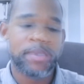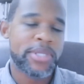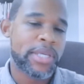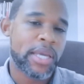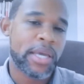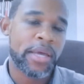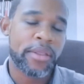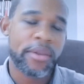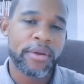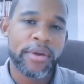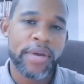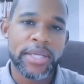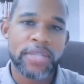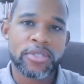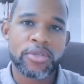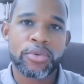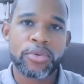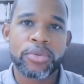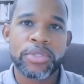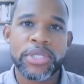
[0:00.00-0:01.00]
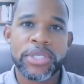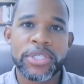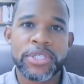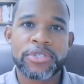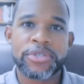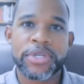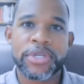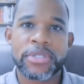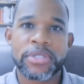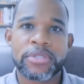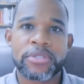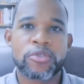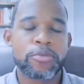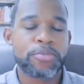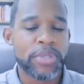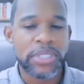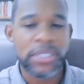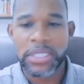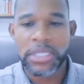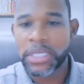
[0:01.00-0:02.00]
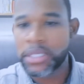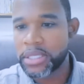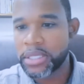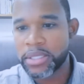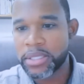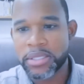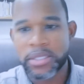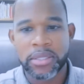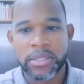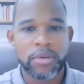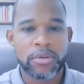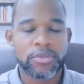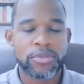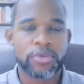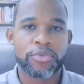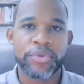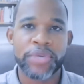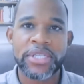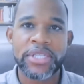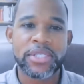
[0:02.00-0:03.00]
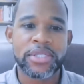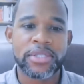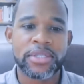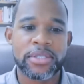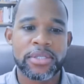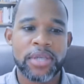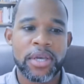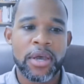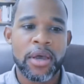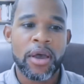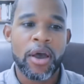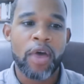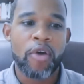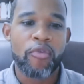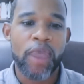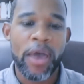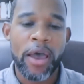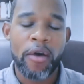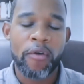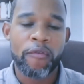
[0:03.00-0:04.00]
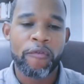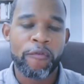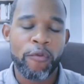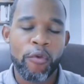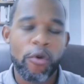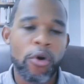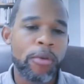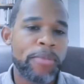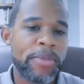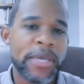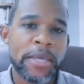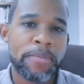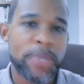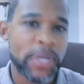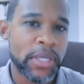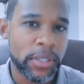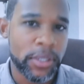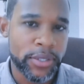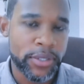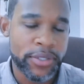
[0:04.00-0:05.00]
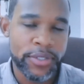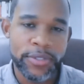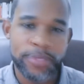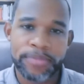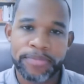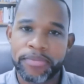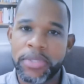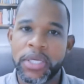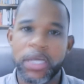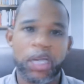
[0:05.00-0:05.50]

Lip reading: together as school districts, superintendents, and also regions around 4 big pillars: